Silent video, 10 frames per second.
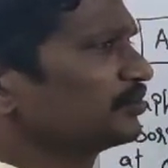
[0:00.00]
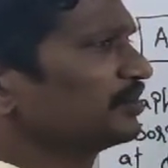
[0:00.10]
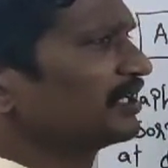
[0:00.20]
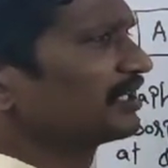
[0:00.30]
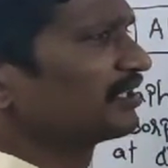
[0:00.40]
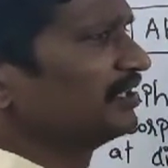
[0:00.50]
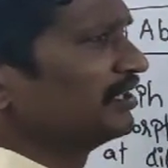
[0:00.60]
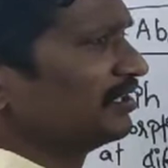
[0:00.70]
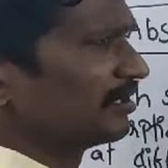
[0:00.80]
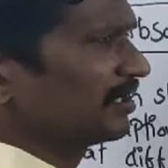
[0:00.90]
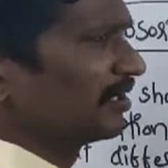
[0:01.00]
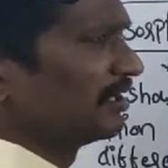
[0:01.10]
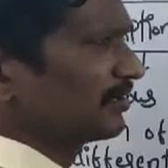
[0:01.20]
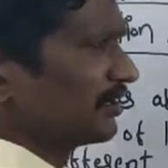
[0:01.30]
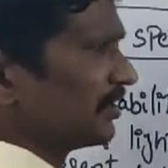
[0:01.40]
so here
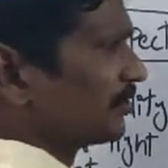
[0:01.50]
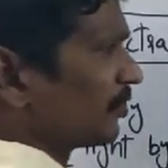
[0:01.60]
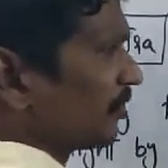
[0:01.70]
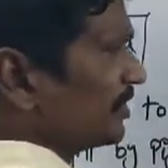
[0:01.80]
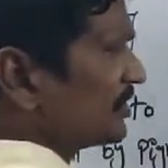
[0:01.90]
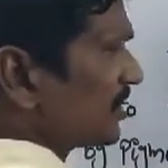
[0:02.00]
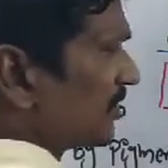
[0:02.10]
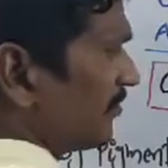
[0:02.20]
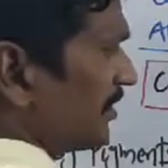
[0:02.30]
the carotenoids